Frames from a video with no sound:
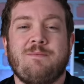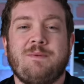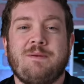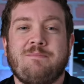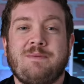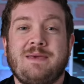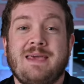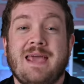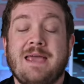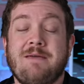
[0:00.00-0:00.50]
would
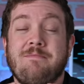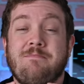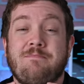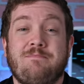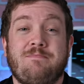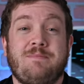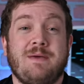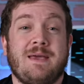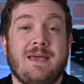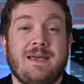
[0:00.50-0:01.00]
be a
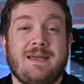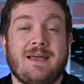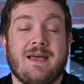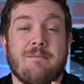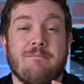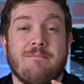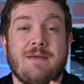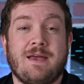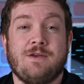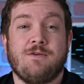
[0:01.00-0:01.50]
big
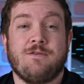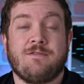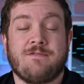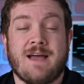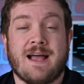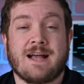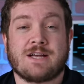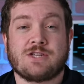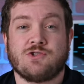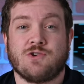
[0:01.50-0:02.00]

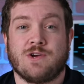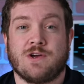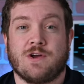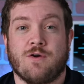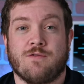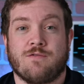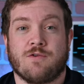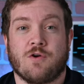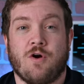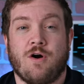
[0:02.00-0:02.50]
manufacturing
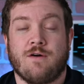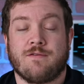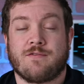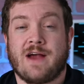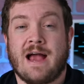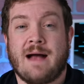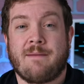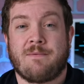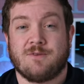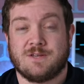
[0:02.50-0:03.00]
overhaul for
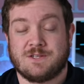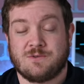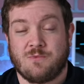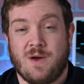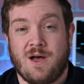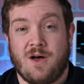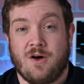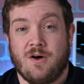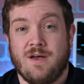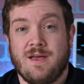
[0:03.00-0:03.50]
Apple as
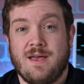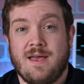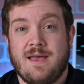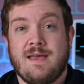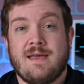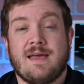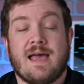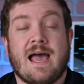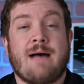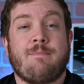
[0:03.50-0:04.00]
well.
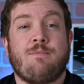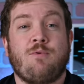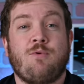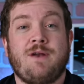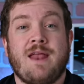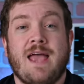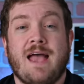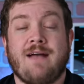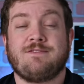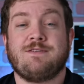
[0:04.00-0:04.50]
Apple
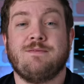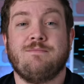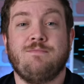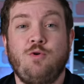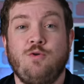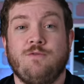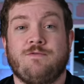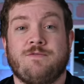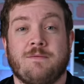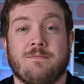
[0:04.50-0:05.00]
would have to
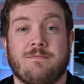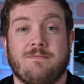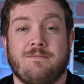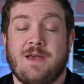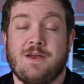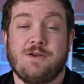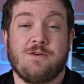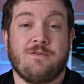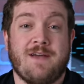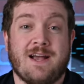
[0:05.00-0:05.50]
move from
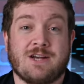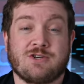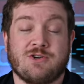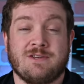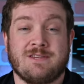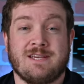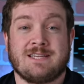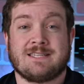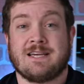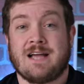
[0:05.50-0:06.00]

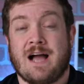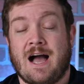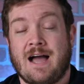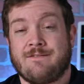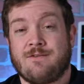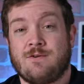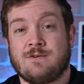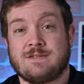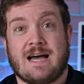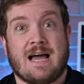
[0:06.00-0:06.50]
manufacturing things like
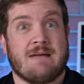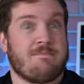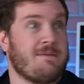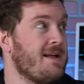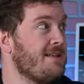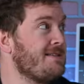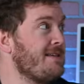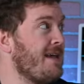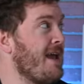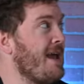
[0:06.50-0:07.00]
iPhones,
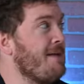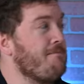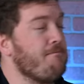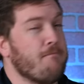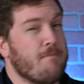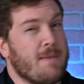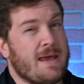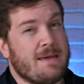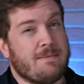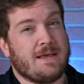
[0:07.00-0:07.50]
iPads,
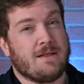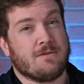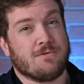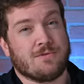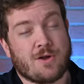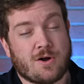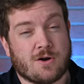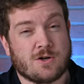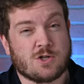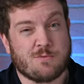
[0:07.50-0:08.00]
and maybe
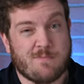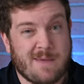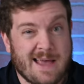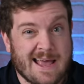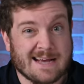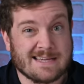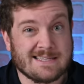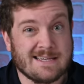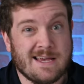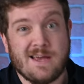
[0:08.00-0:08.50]
large
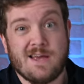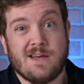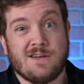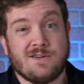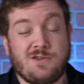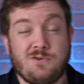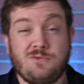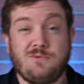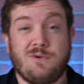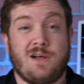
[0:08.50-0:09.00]
Macs
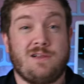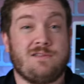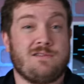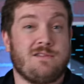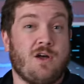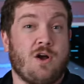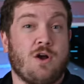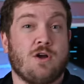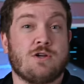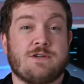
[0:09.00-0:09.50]
to a
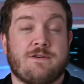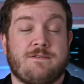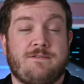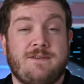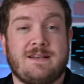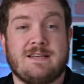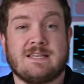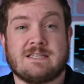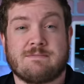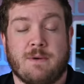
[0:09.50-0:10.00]
large
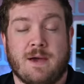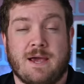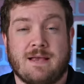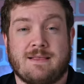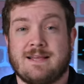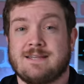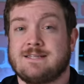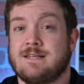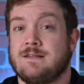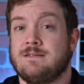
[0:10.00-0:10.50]
fitness bike
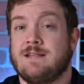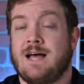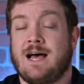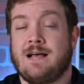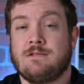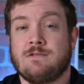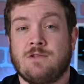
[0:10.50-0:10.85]
that is a lot